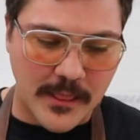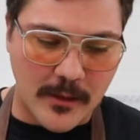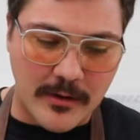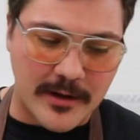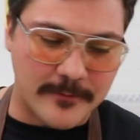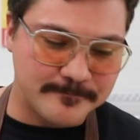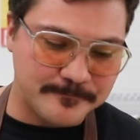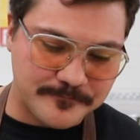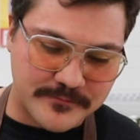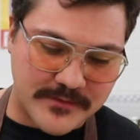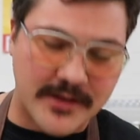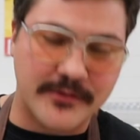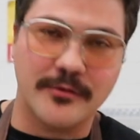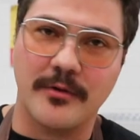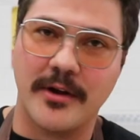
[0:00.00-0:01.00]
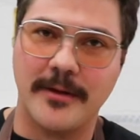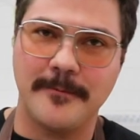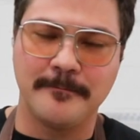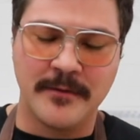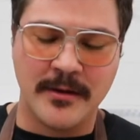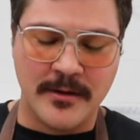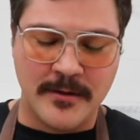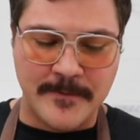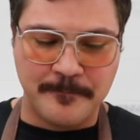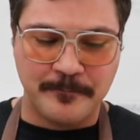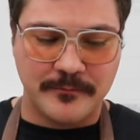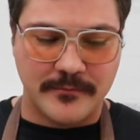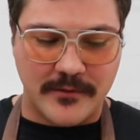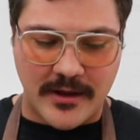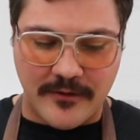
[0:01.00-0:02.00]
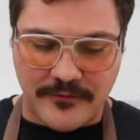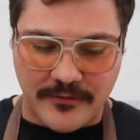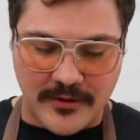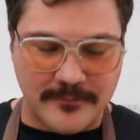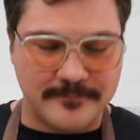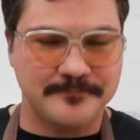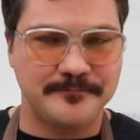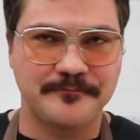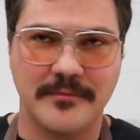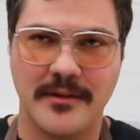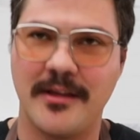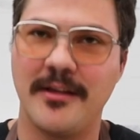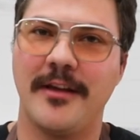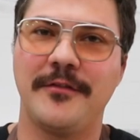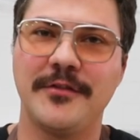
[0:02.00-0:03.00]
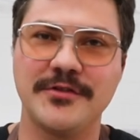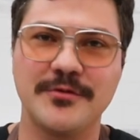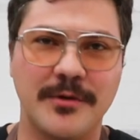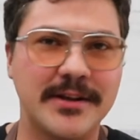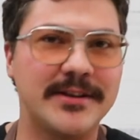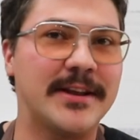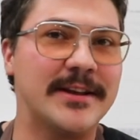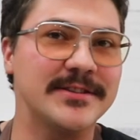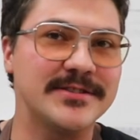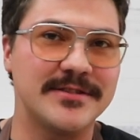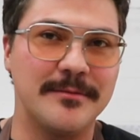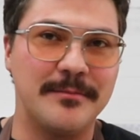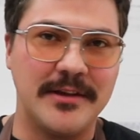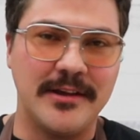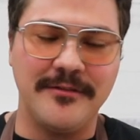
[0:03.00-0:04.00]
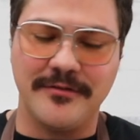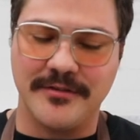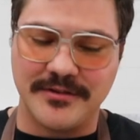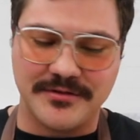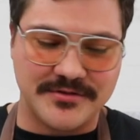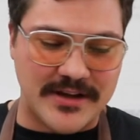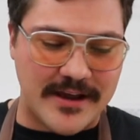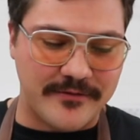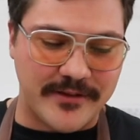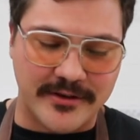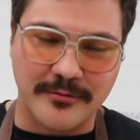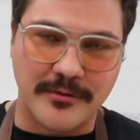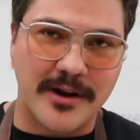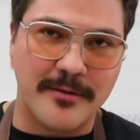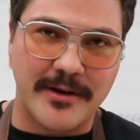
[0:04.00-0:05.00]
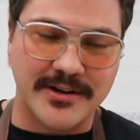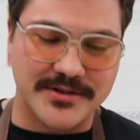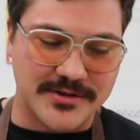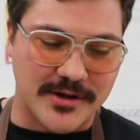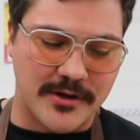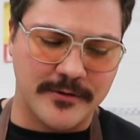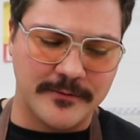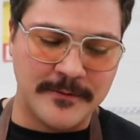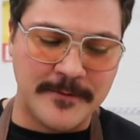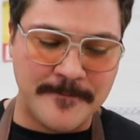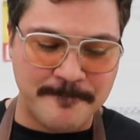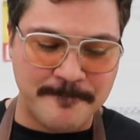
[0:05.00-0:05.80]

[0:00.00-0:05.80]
Wow, that's great. If, if you just want to taste the beef and just have like the right amount of salt,